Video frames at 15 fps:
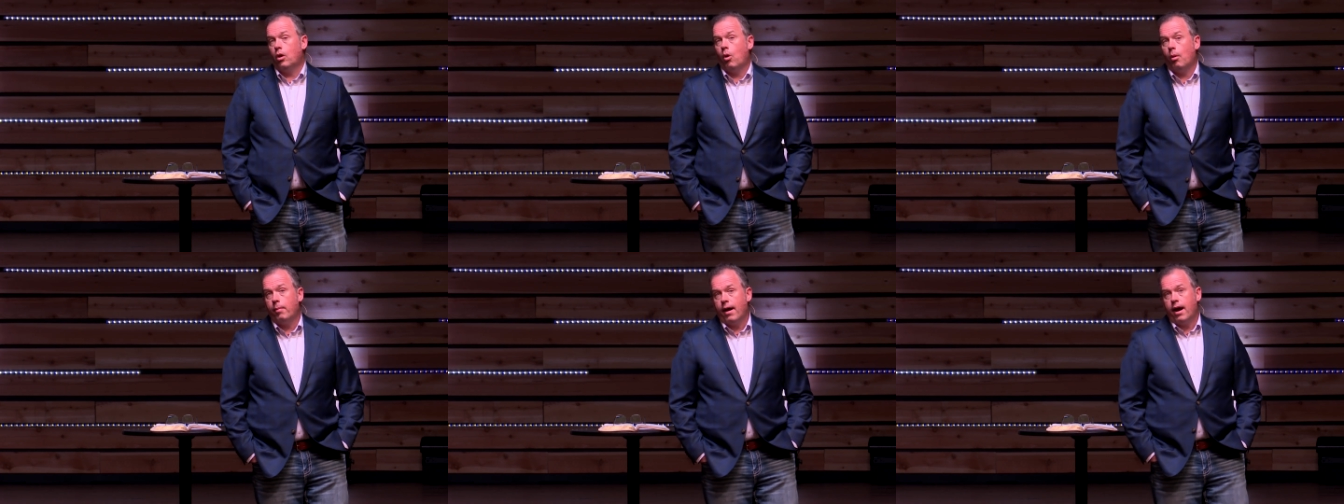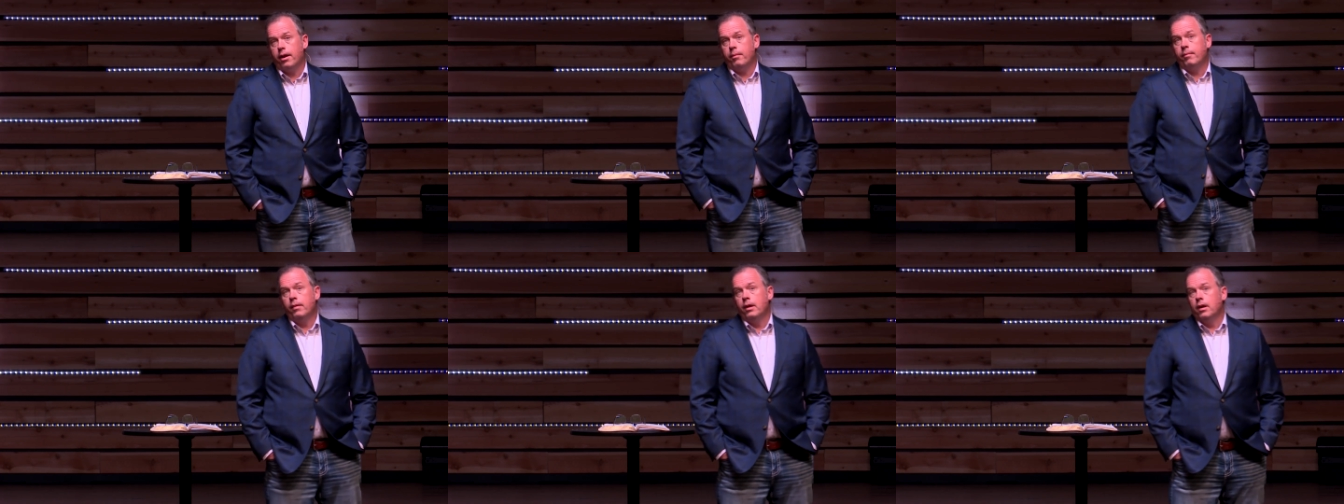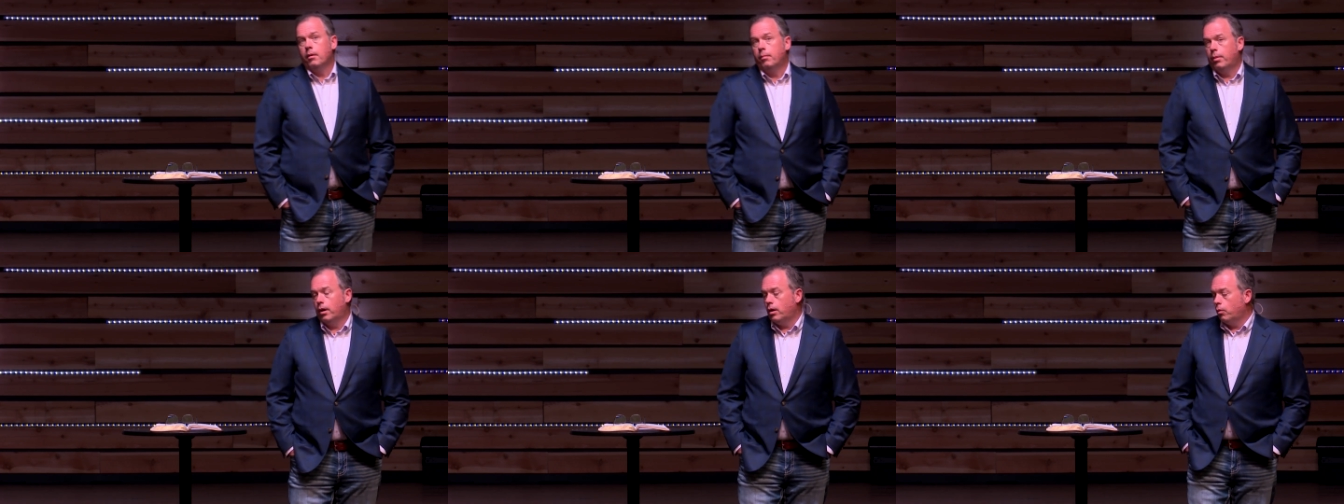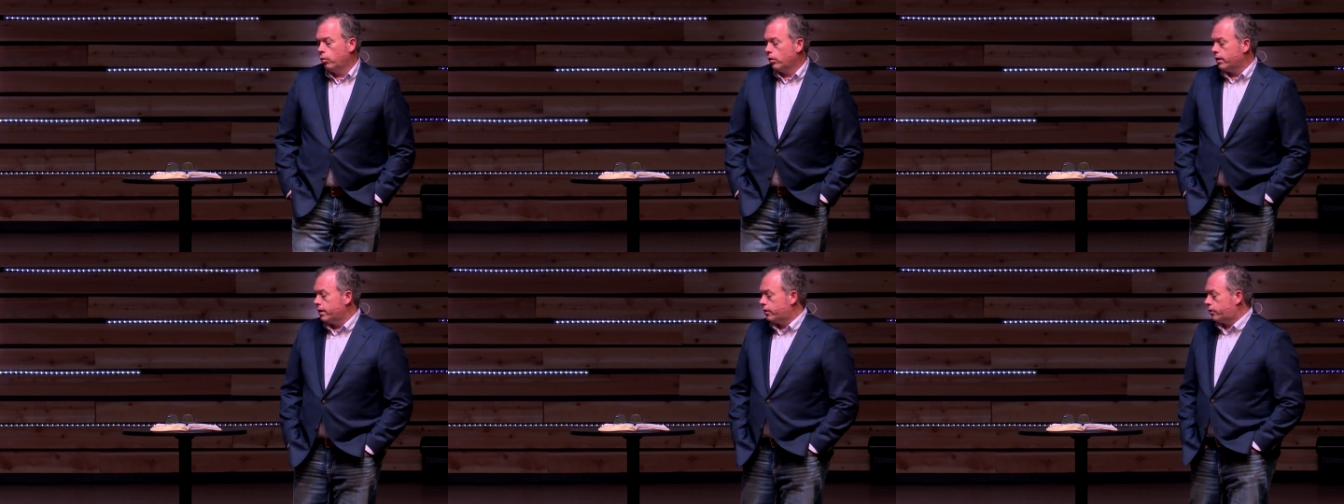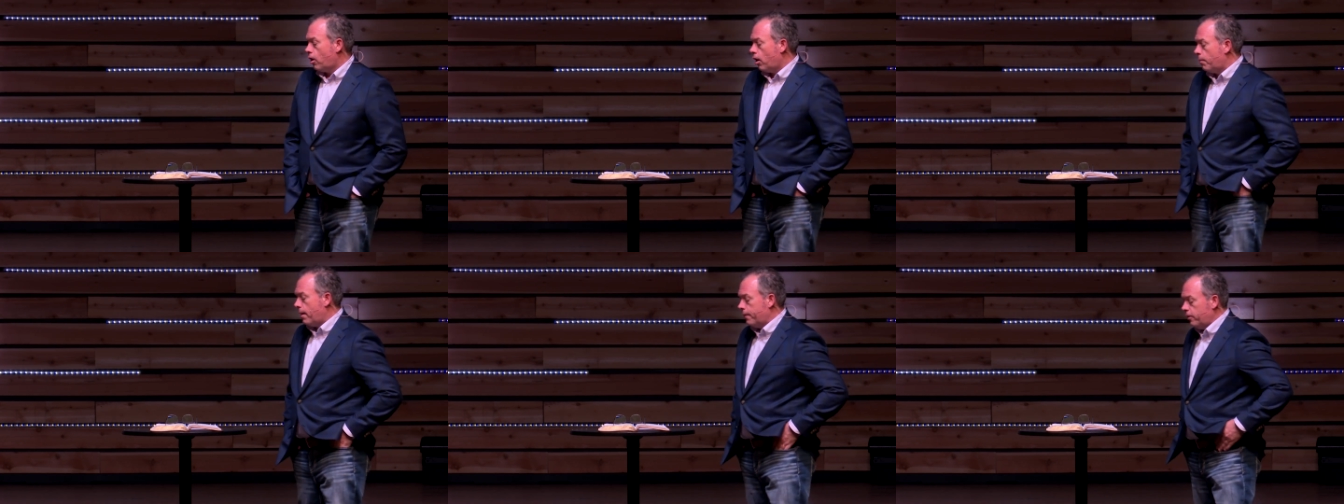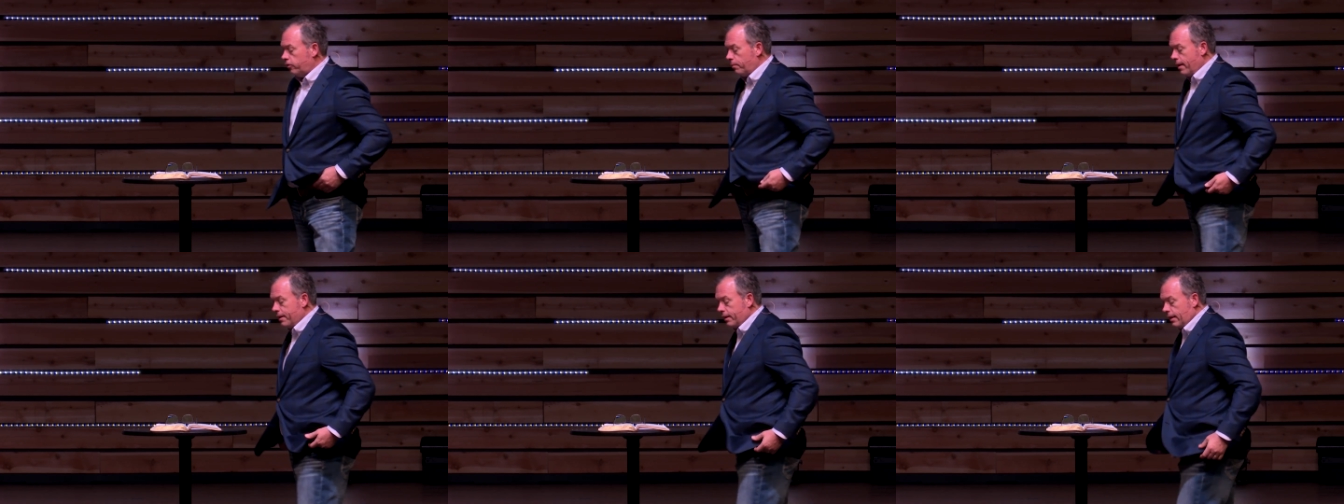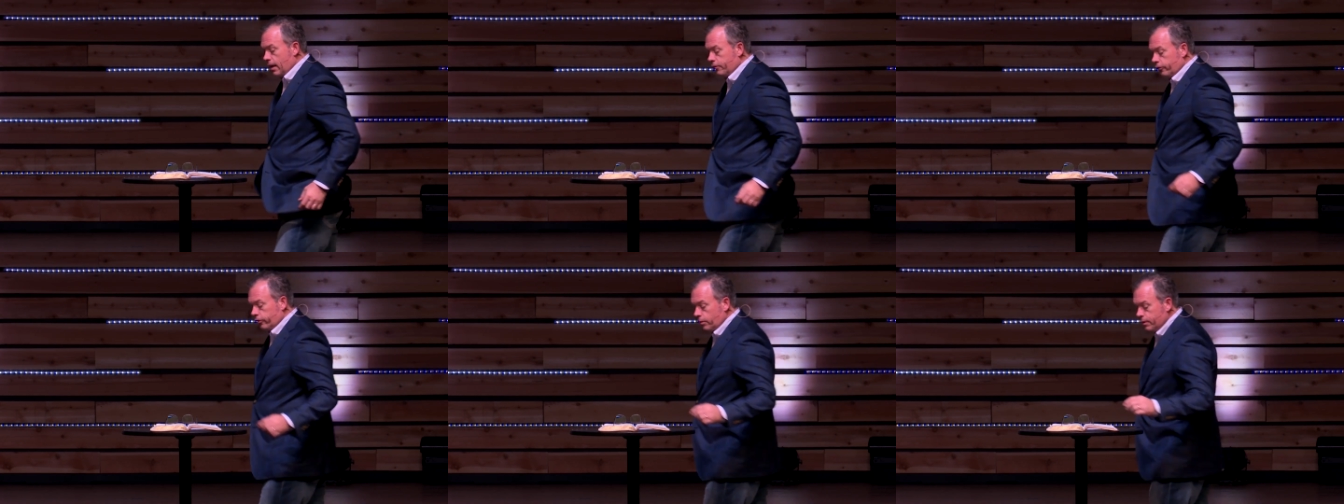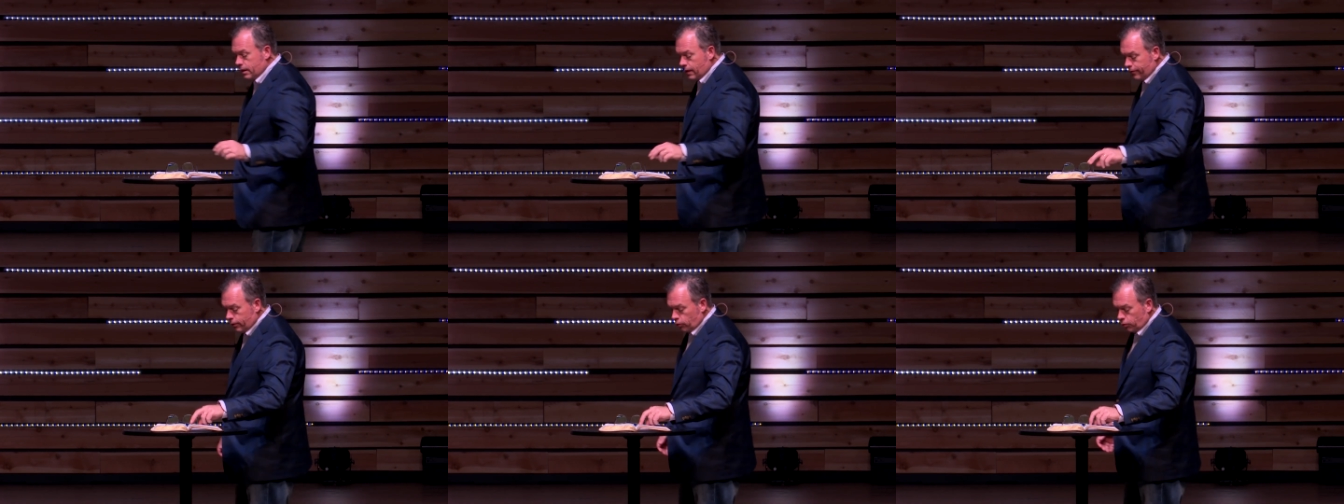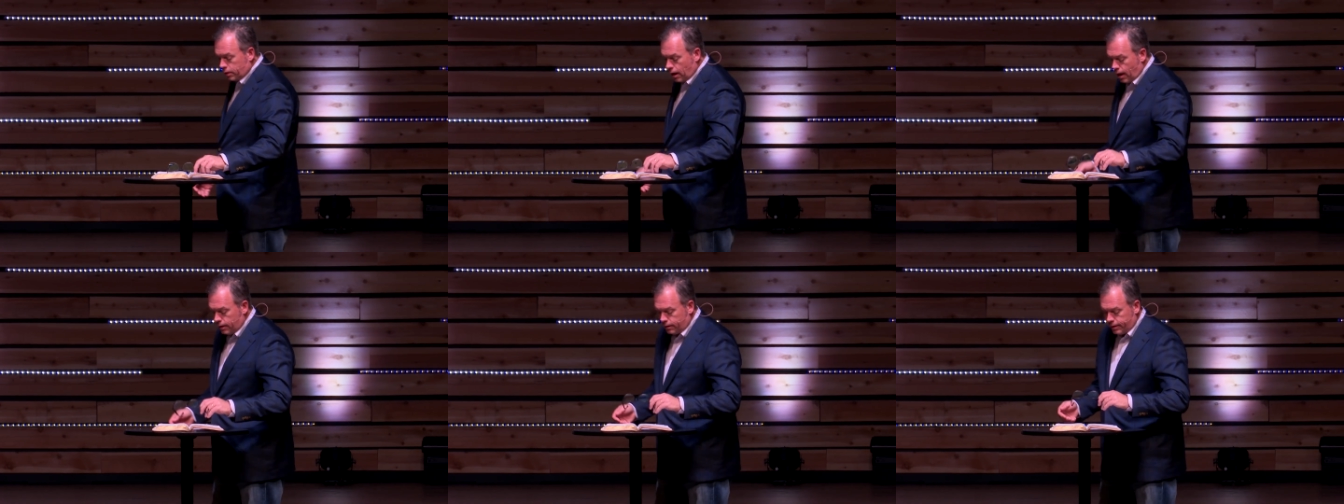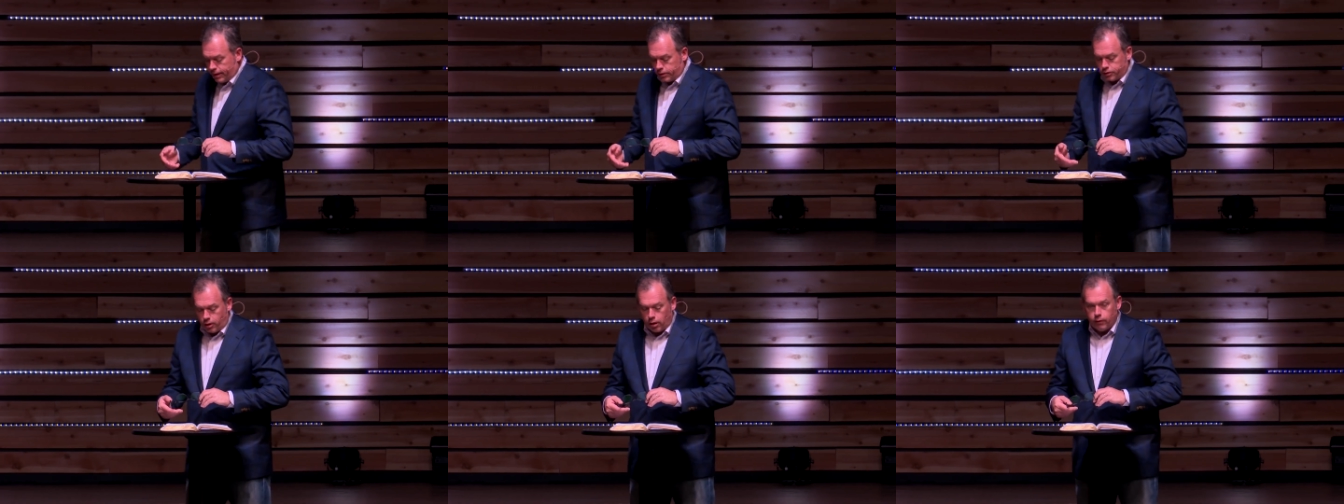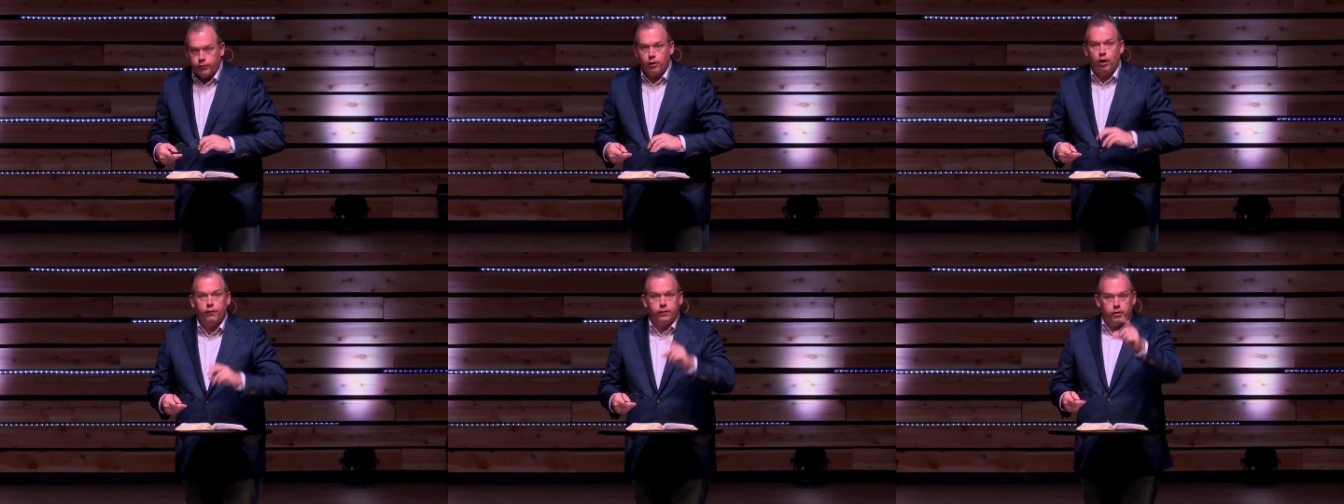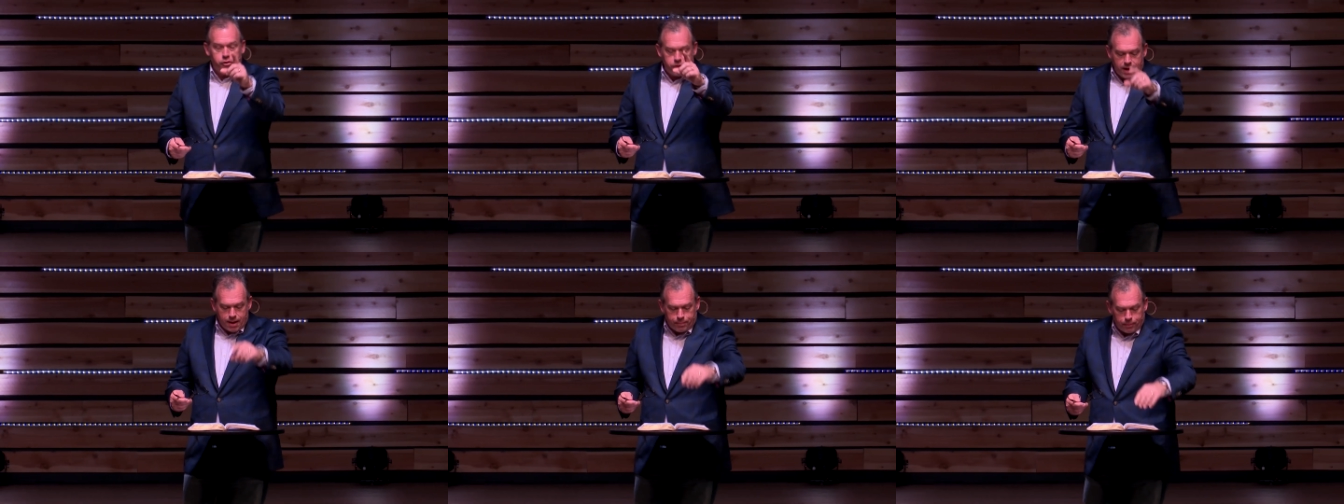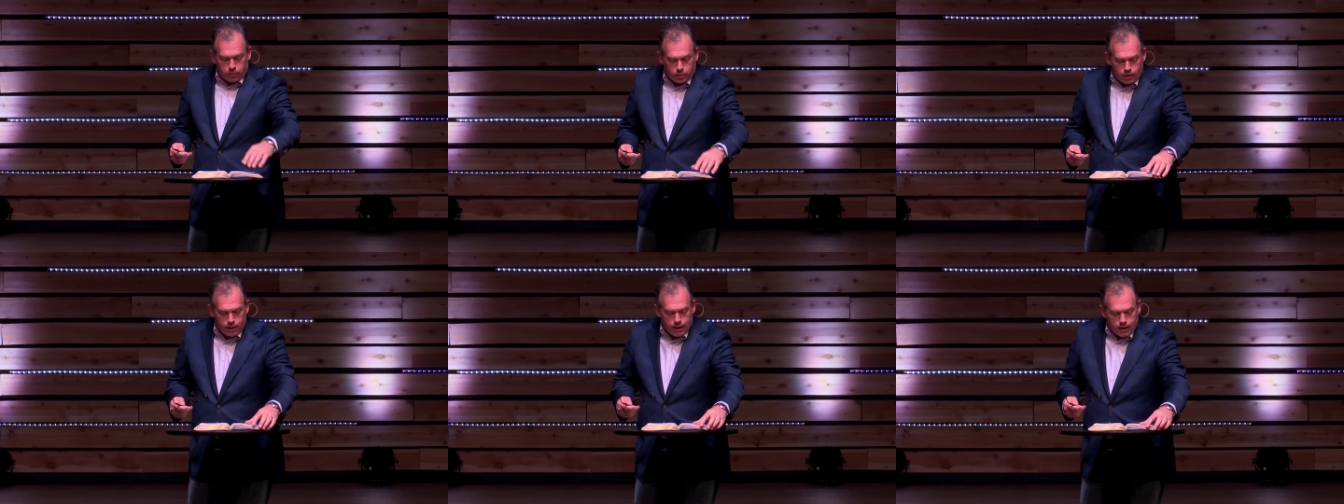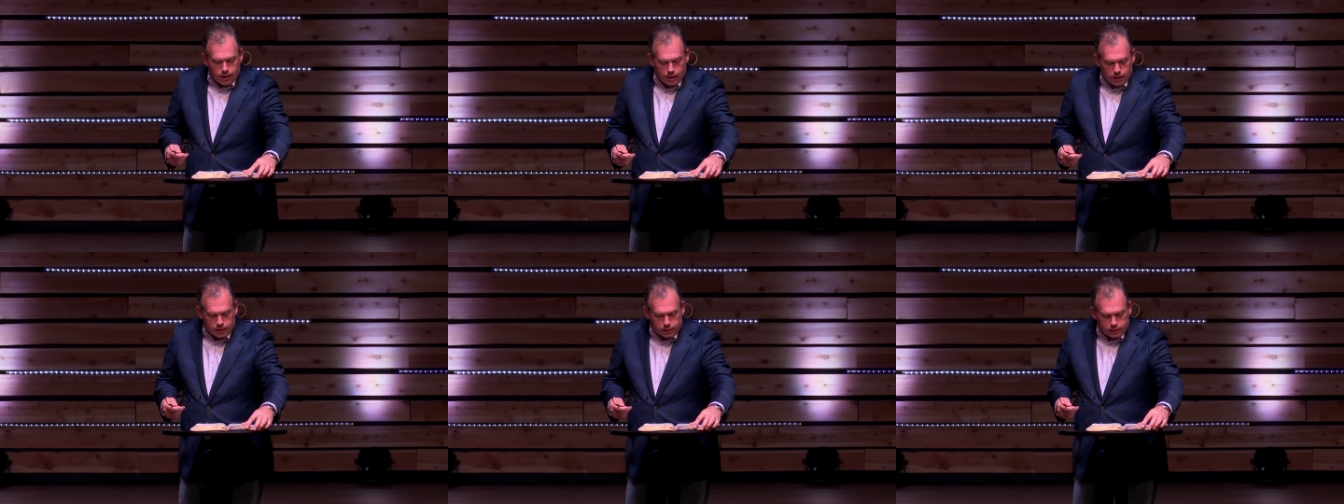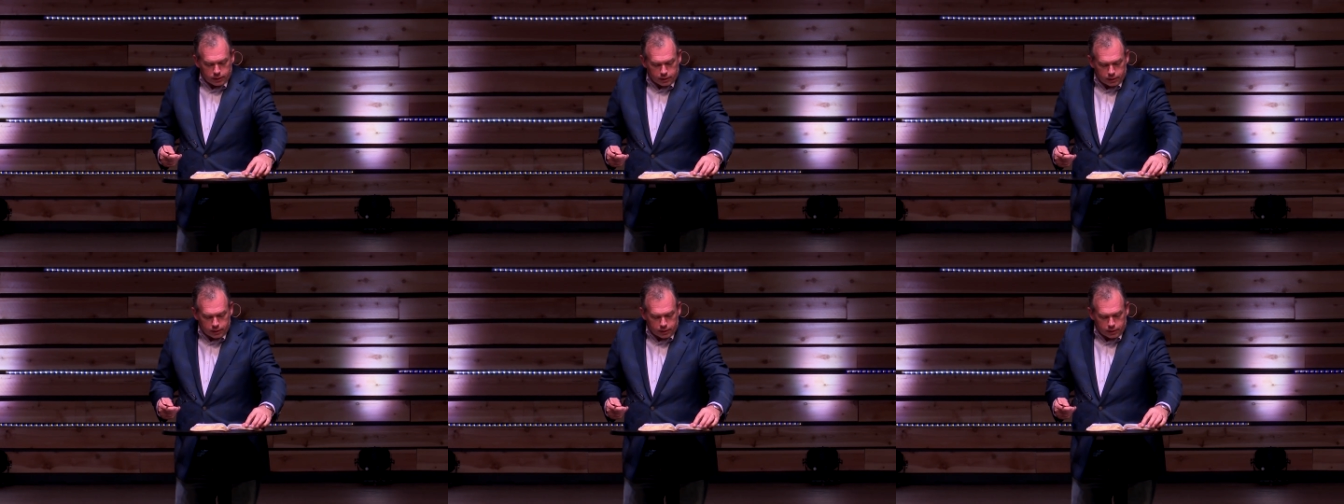know about him. But we're going to talk about this man Elijah. So let me give you a little context. All of you over in the chapel, uh,